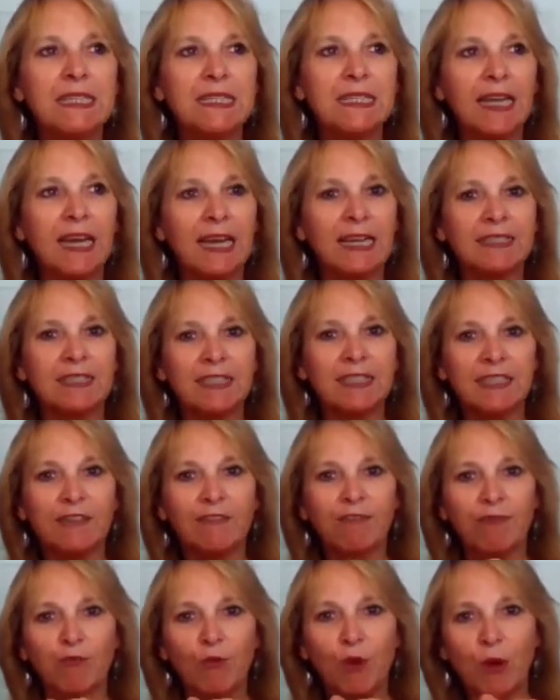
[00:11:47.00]
as
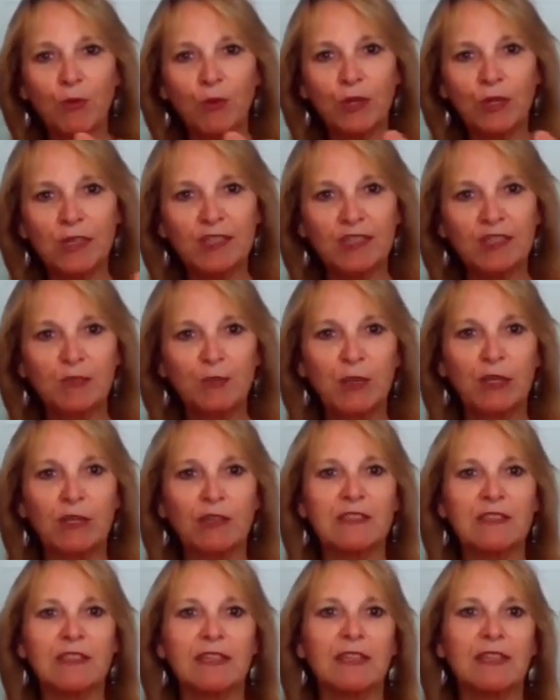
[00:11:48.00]
if what we're
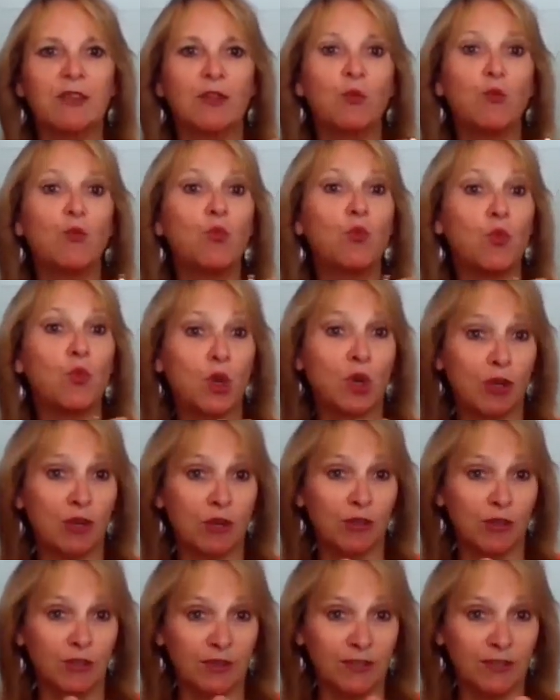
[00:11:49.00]
experiencing in the
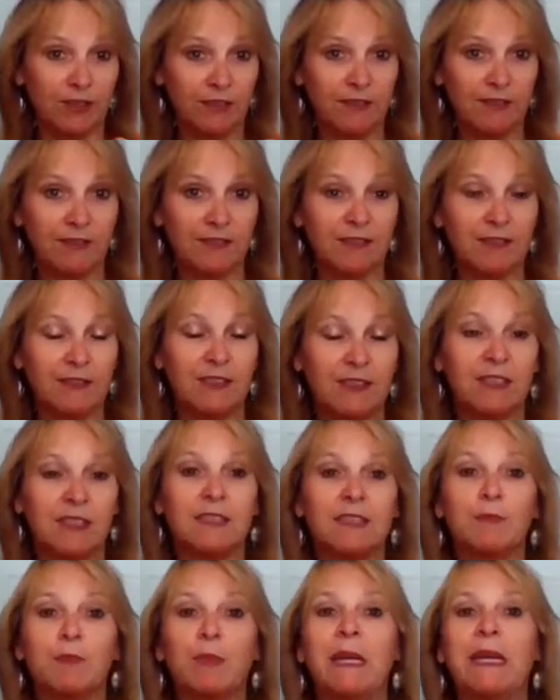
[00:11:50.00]
world,
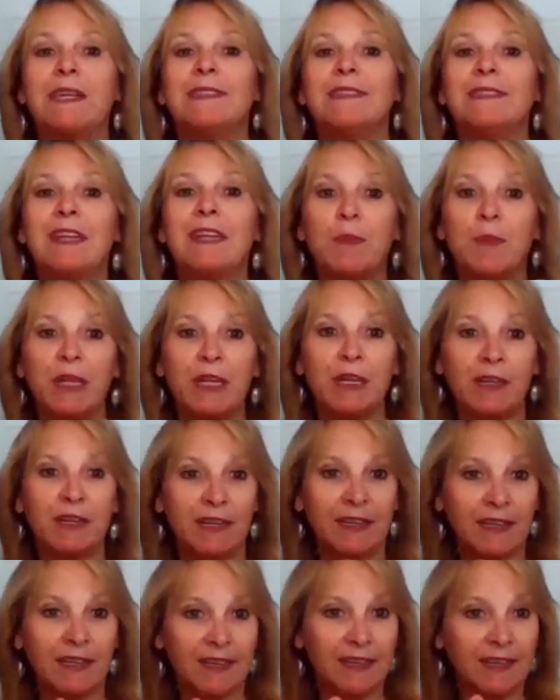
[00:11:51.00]
in the pandemic,
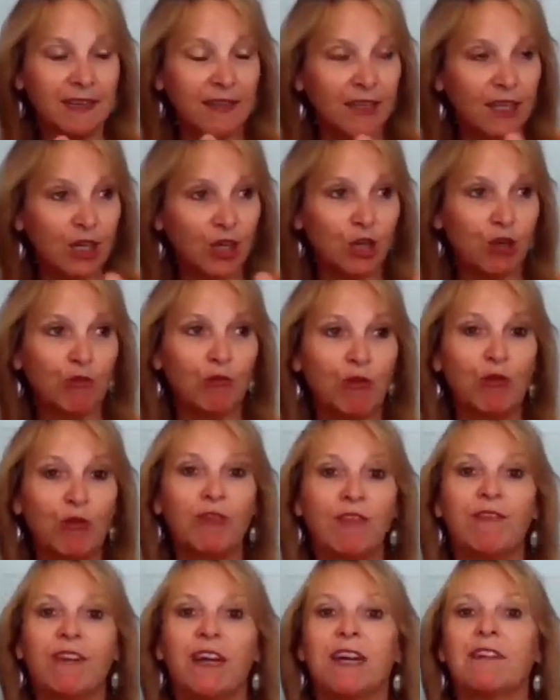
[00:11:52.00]
in the
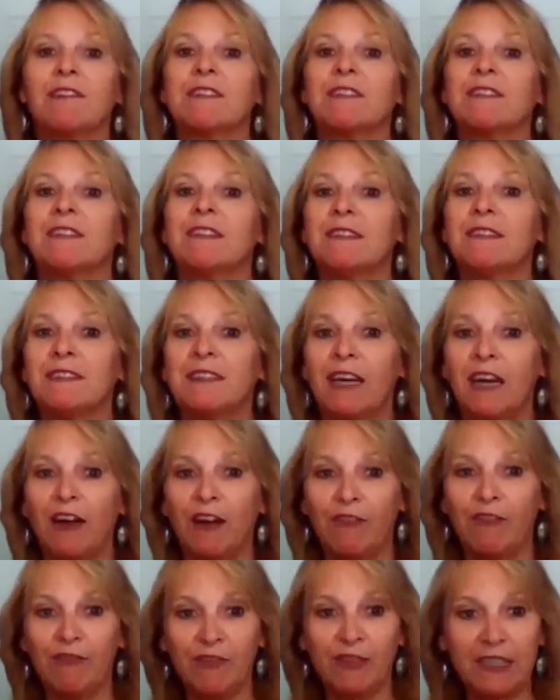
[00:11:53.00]
coronavirus
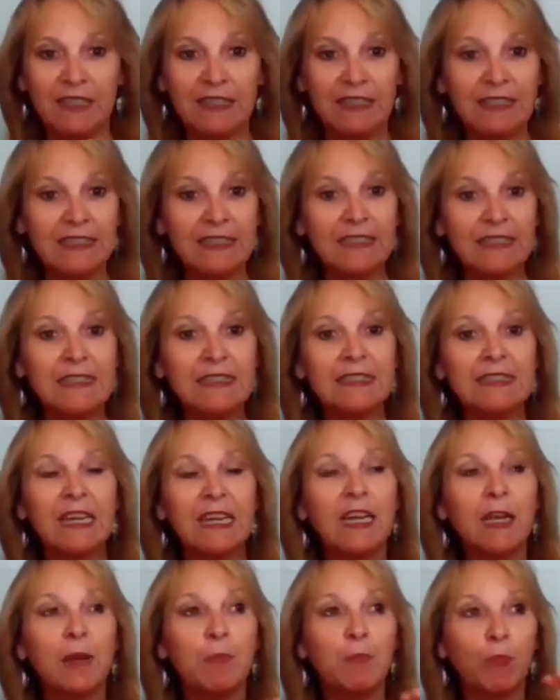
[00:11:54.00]
itself, is
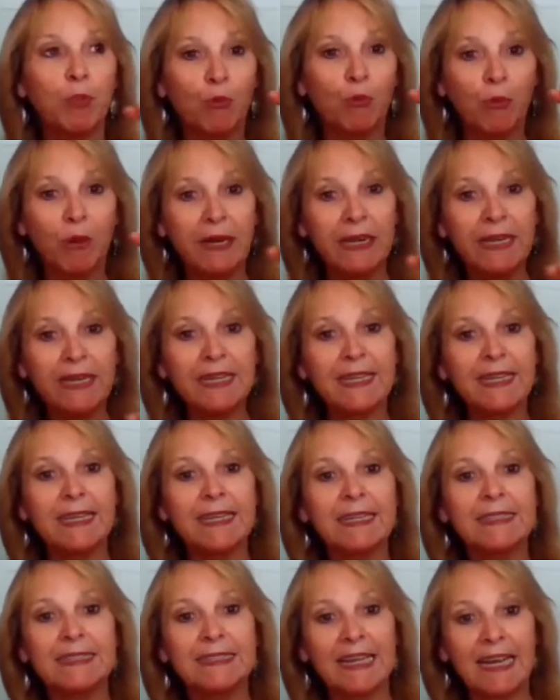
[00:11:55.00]

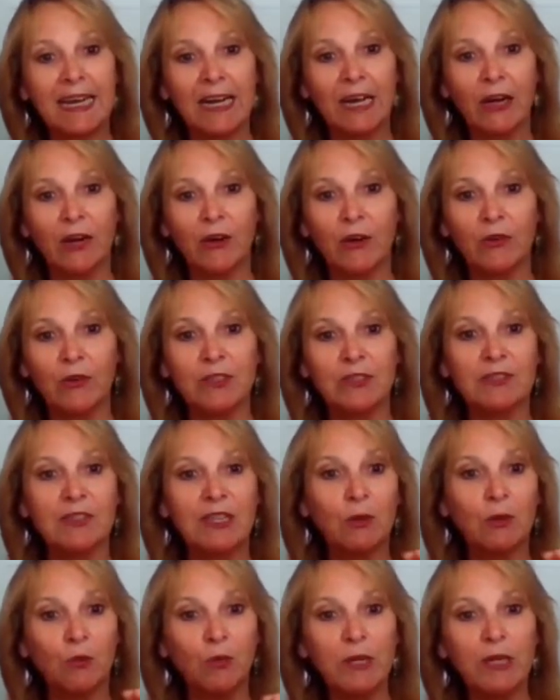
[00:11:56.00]
breaking down. It's
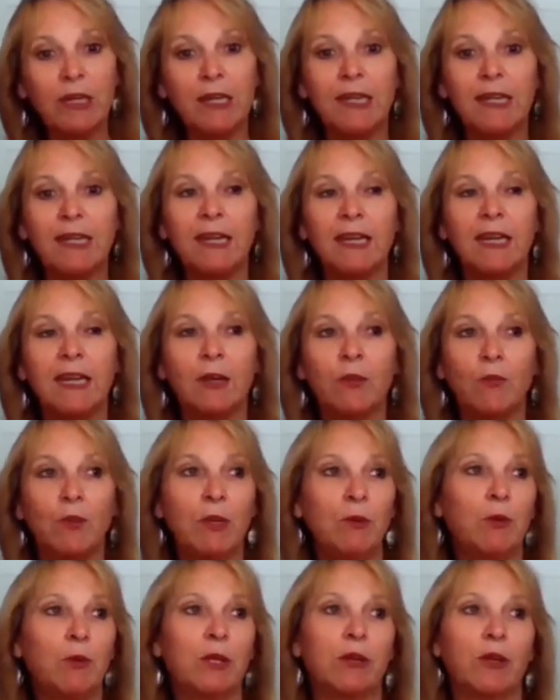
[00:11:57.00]
like we
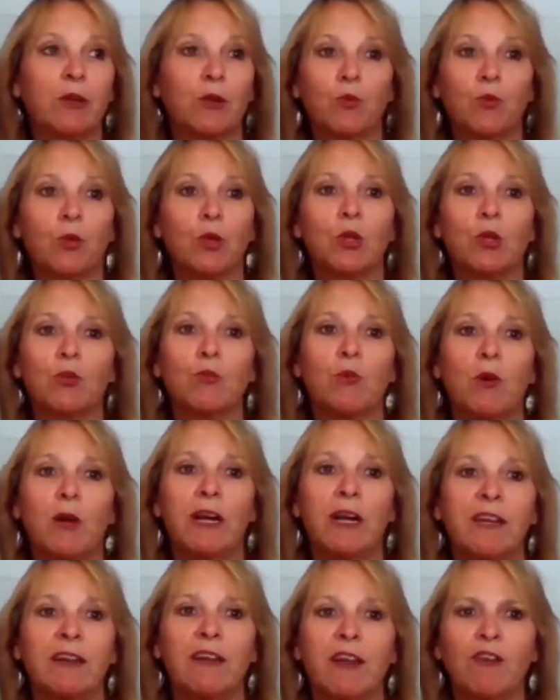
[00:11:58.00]
went on a
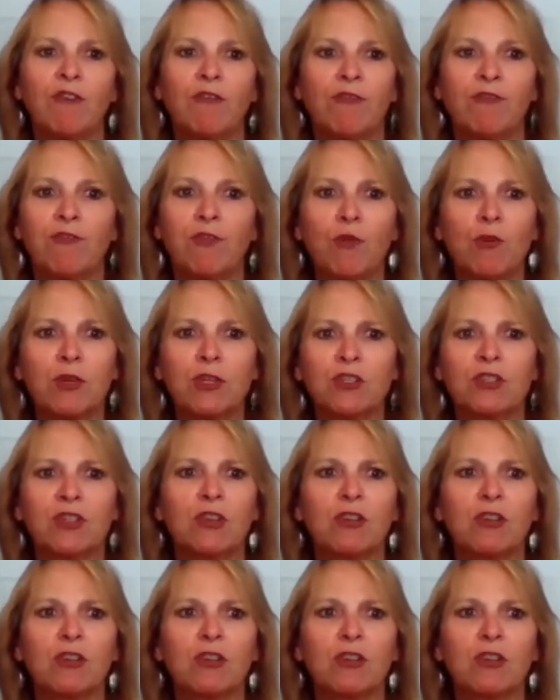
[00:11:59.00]
worldwide forced